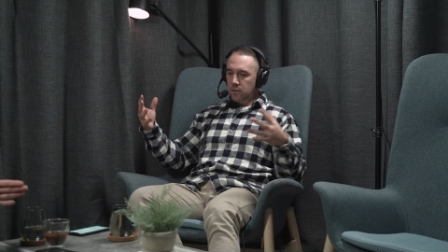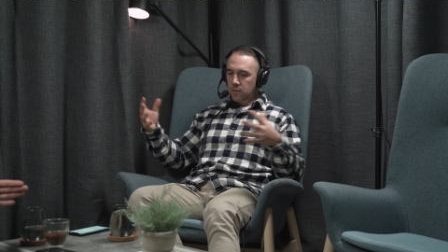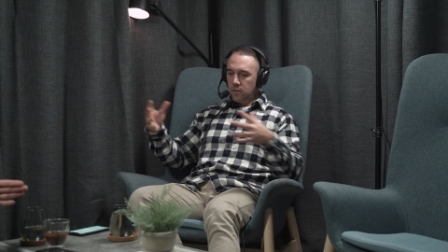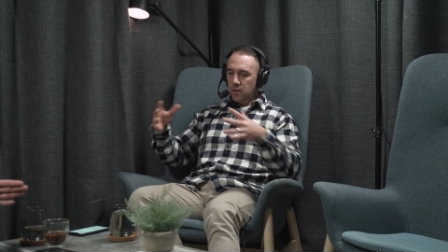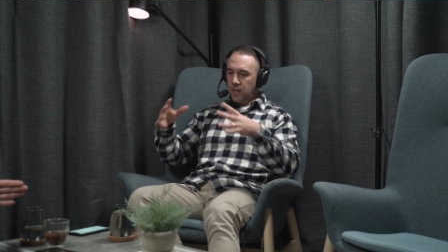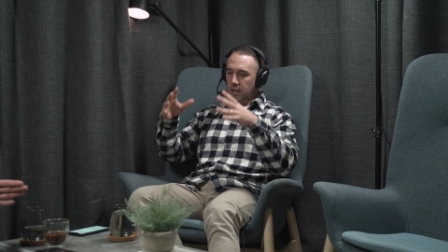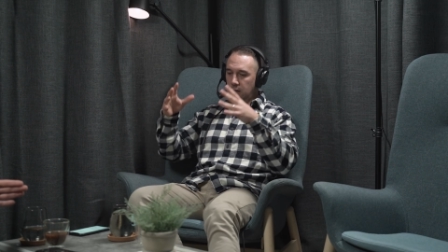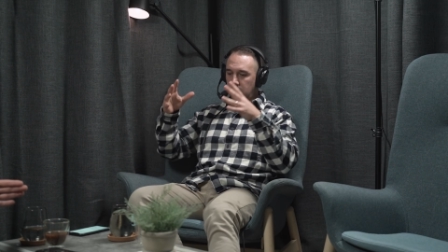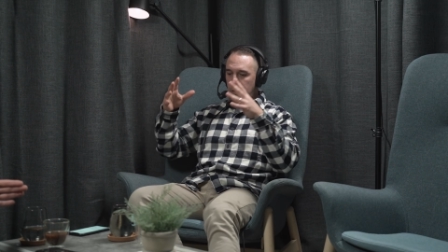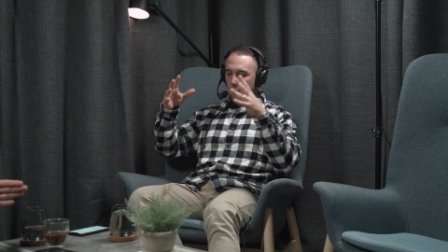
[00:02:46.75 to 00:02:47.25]

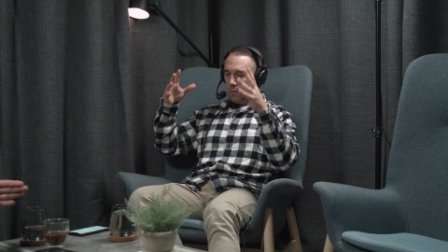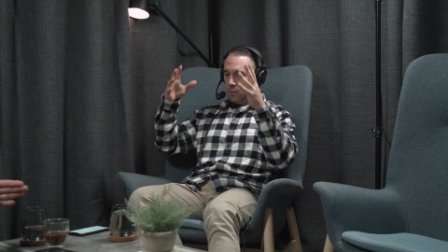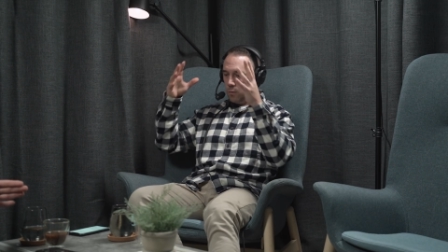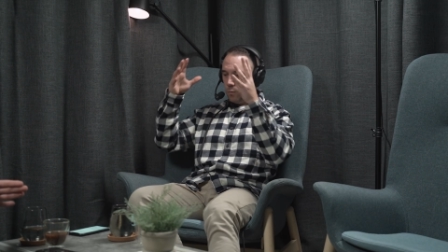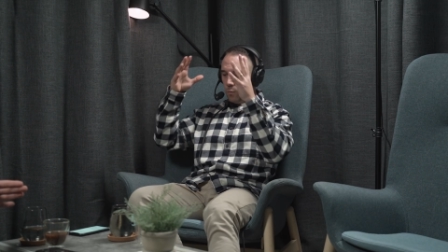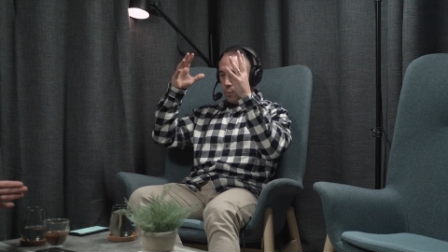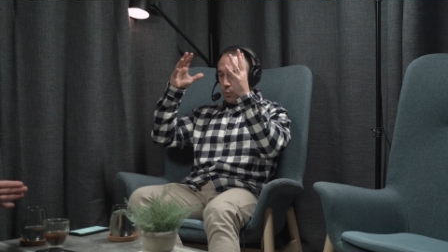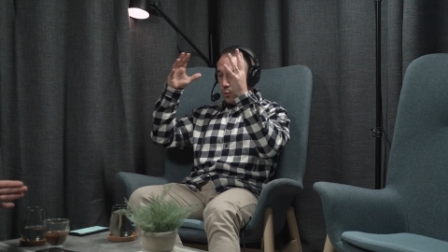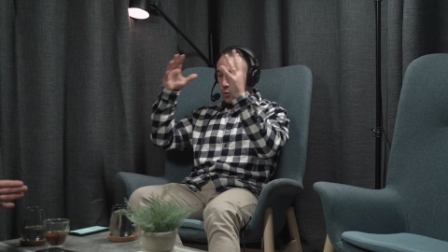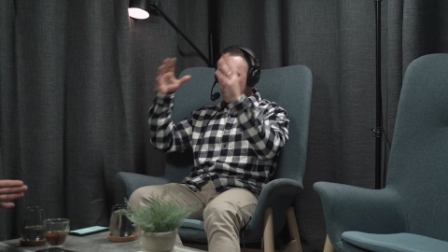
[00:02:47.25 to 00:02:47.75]
like
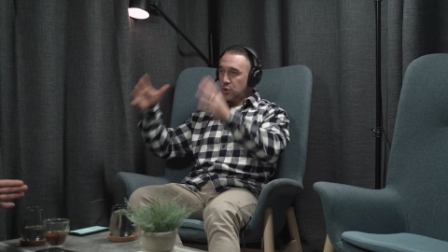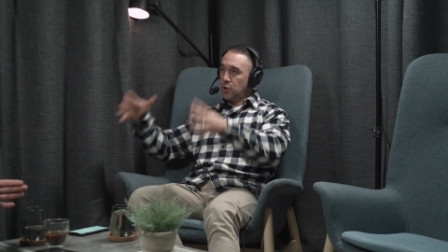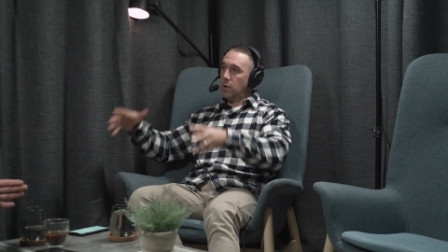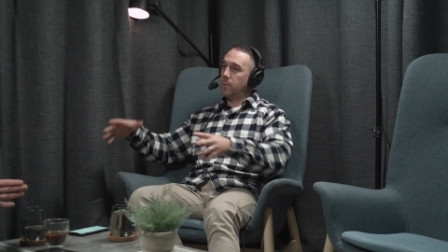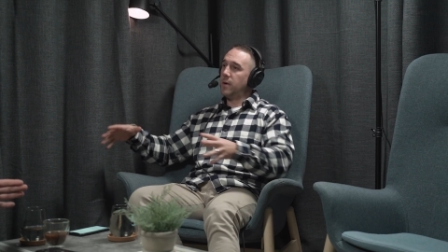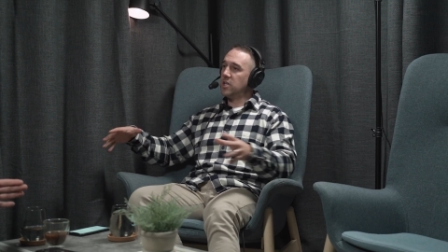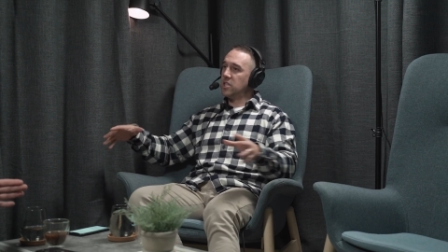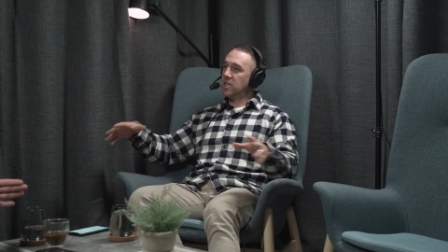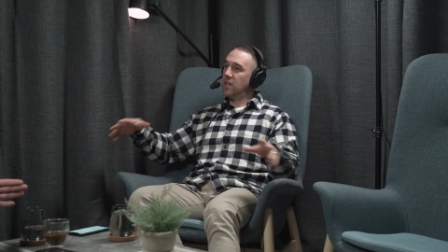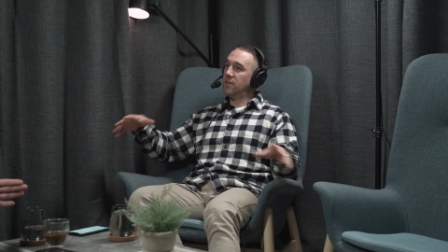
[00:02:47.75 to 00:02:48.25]
put so
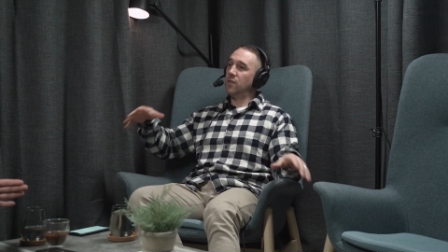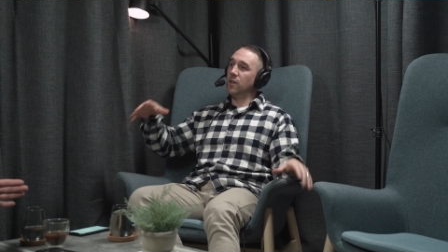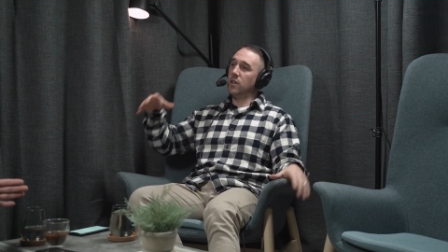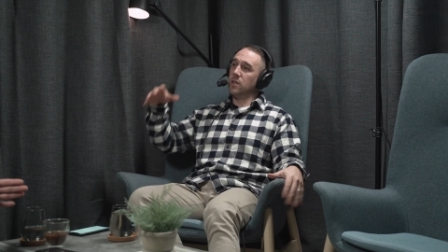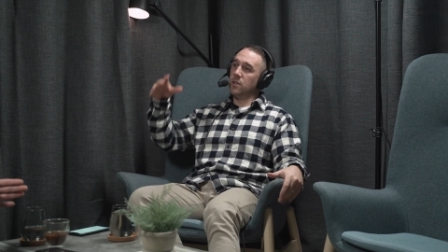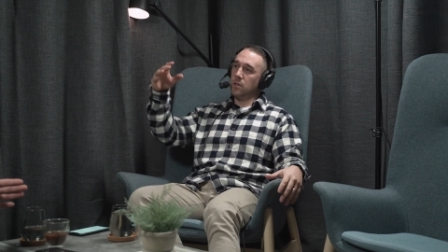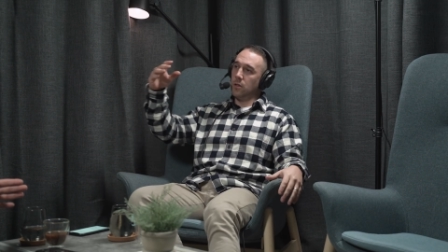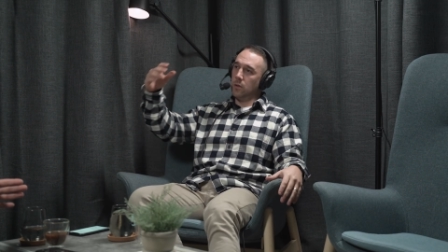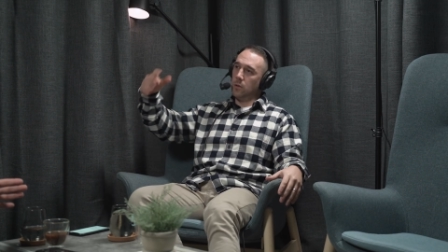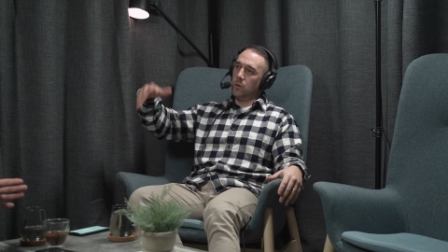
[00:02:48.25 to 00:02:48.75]
much effort
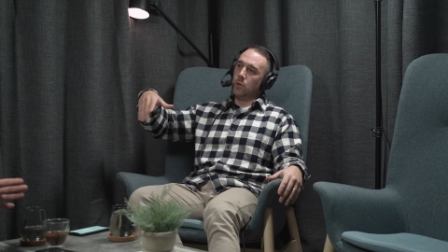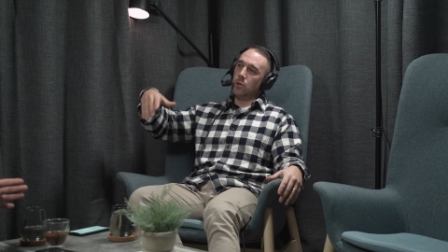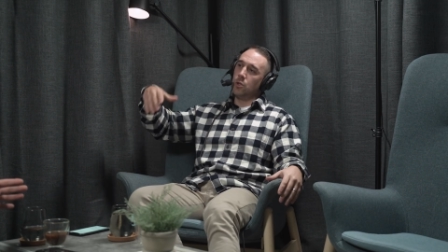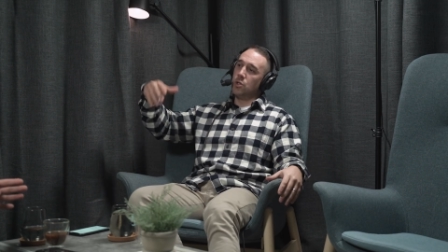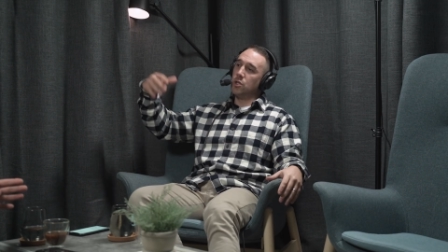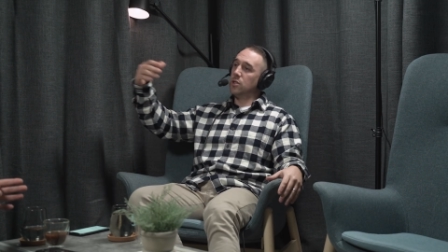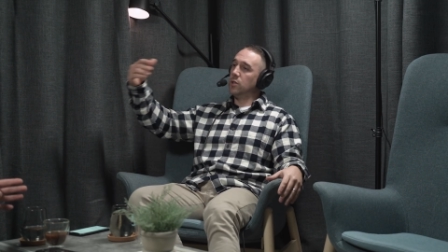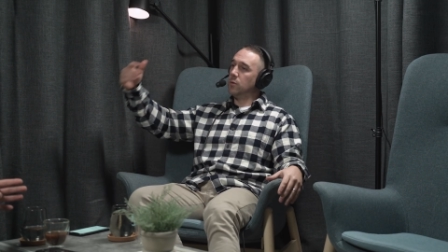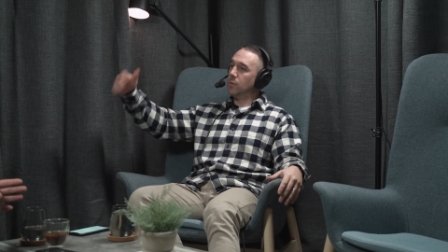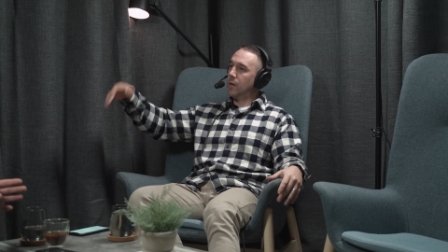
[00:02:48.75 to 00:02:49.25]
into
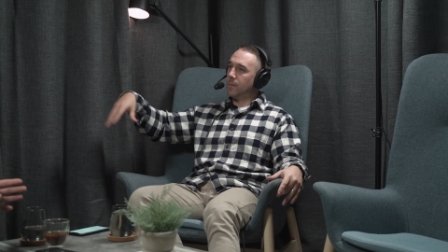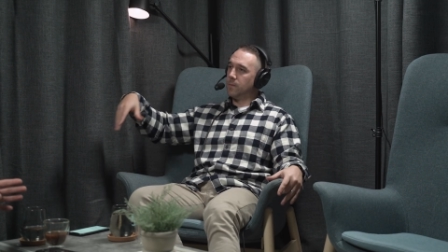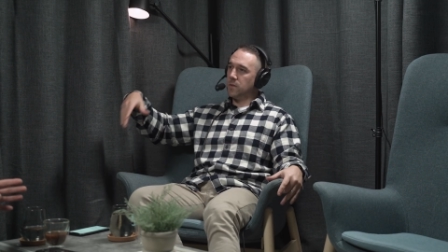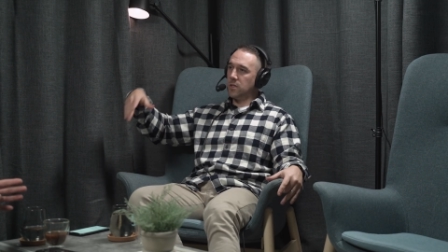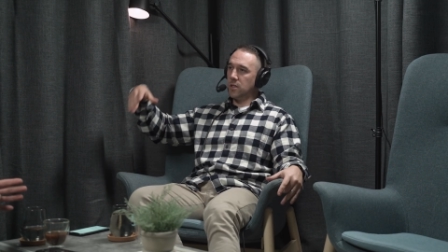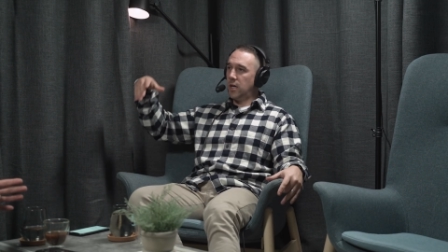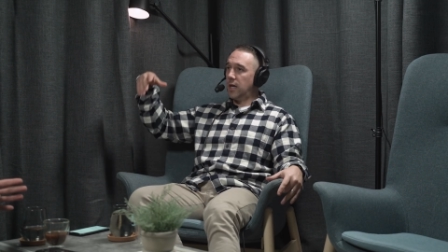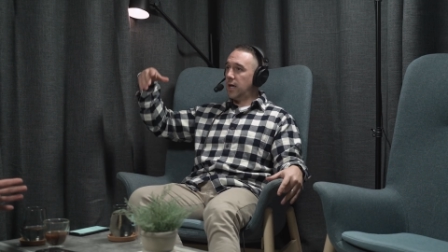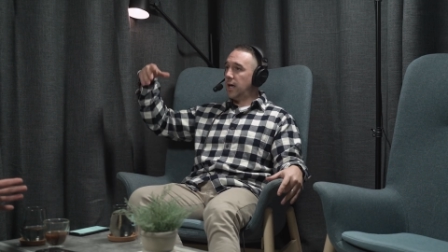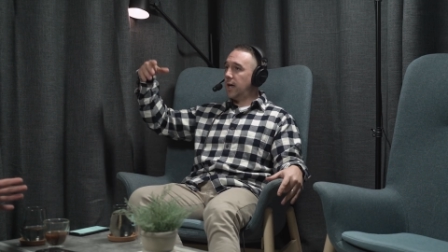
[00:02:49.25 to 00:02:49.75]
launch, new
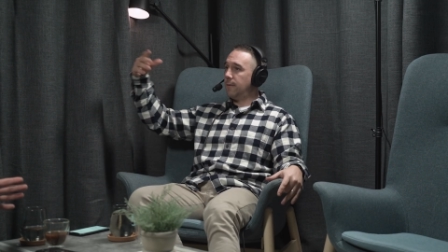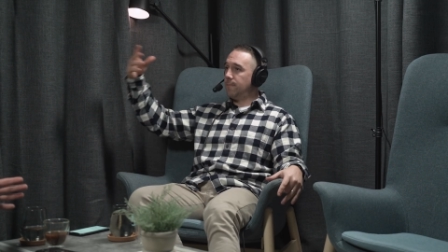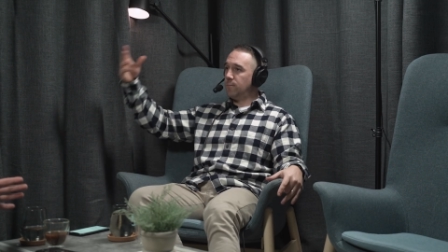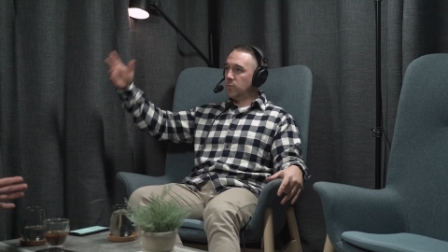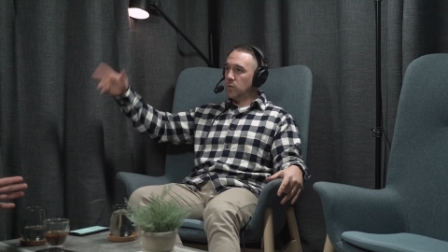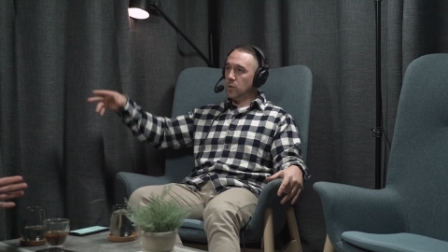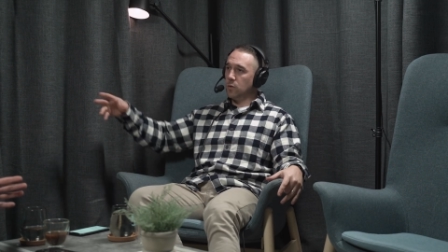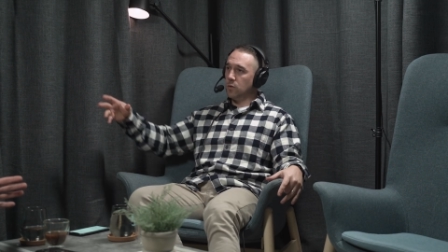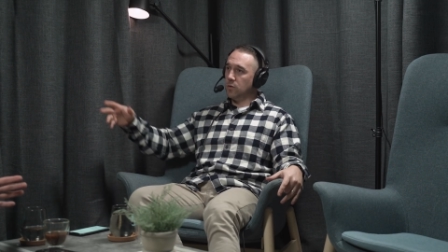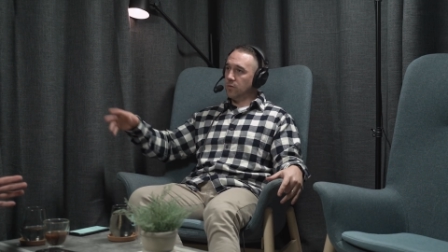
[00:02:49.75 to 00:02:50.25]
website,
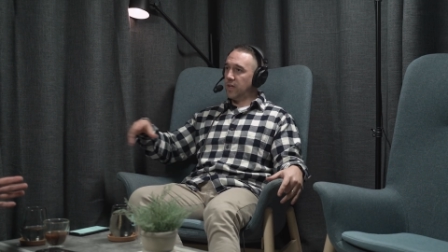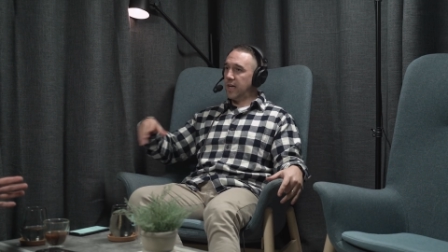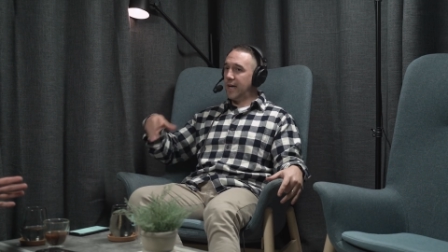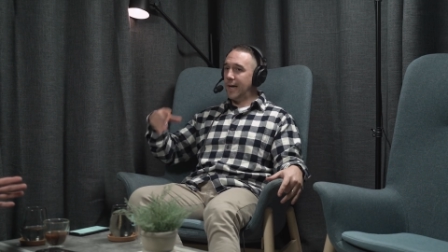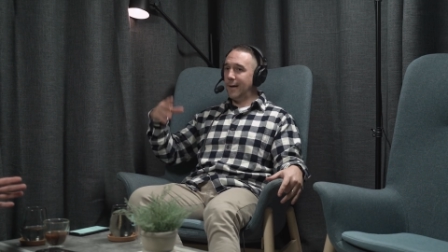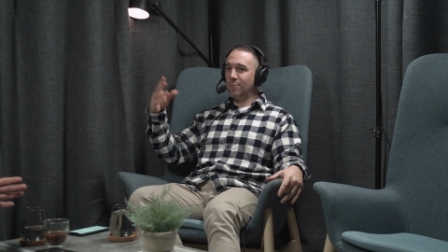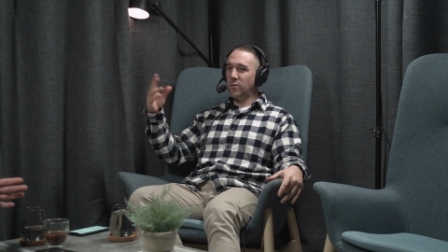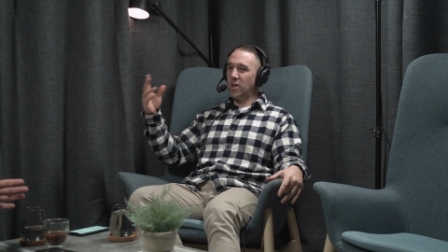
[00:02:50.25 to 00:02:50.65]
mm. all of that.